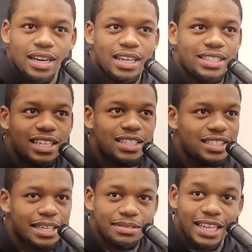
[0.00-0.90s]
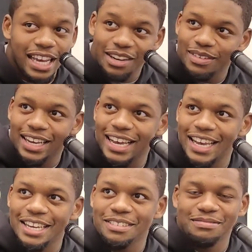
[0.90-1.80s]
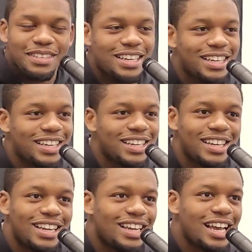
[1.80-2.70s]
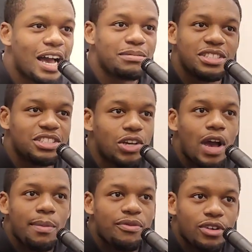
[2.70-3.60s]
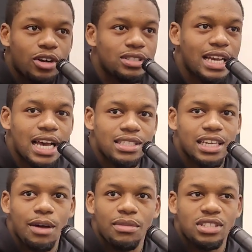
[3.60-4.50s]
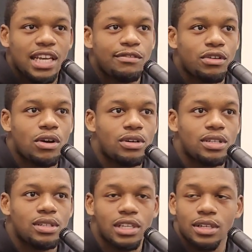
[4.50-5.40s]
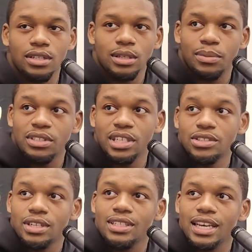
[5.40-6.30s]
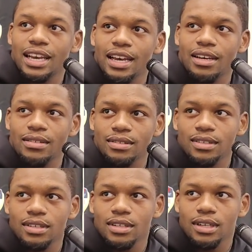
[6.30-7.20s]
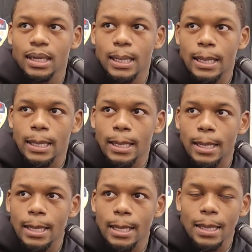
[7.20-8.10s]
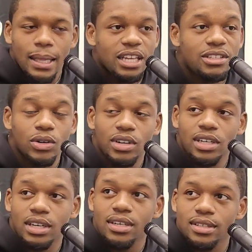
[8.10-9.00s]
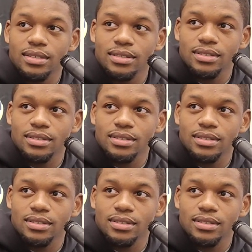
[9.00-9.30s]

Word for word: Uh, Dylan Sampson, heck of a game. Uh, I'm just so happy for those guys and how much they've grown and, and the, the, potential that they have. How's the shoulder? It's doing good.